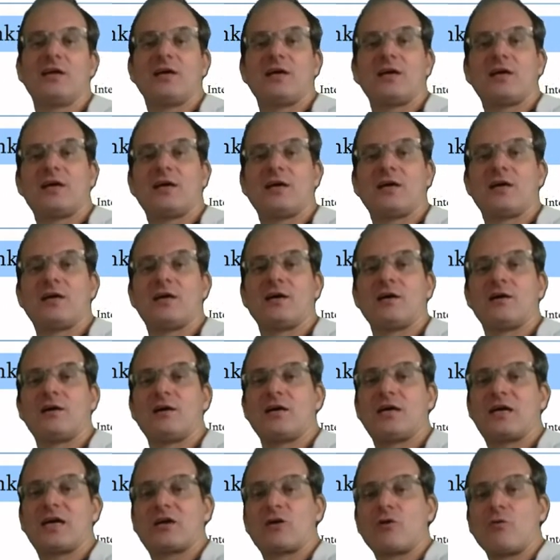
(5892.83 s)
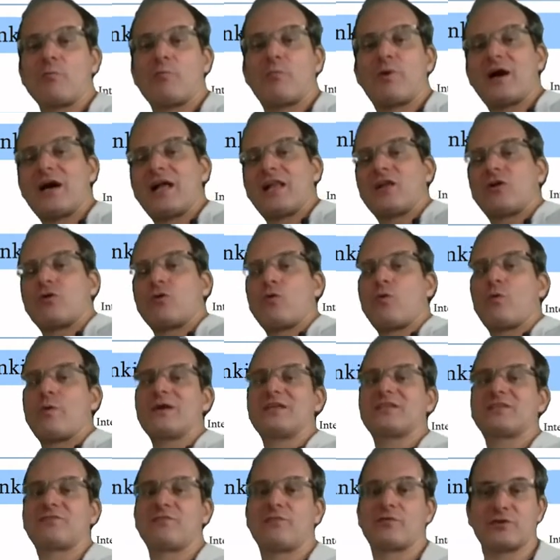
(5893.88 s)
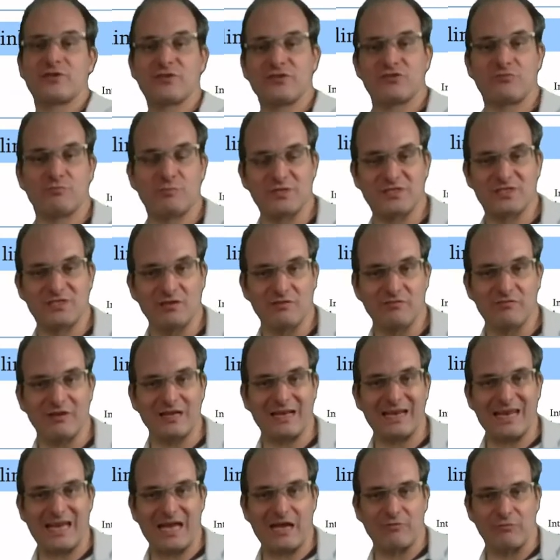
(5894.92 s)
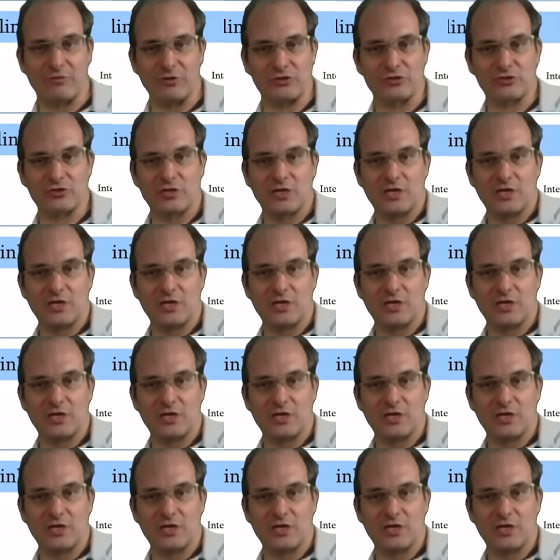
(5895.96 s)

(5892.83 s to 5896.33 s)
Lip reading: a compiler always for the specific language.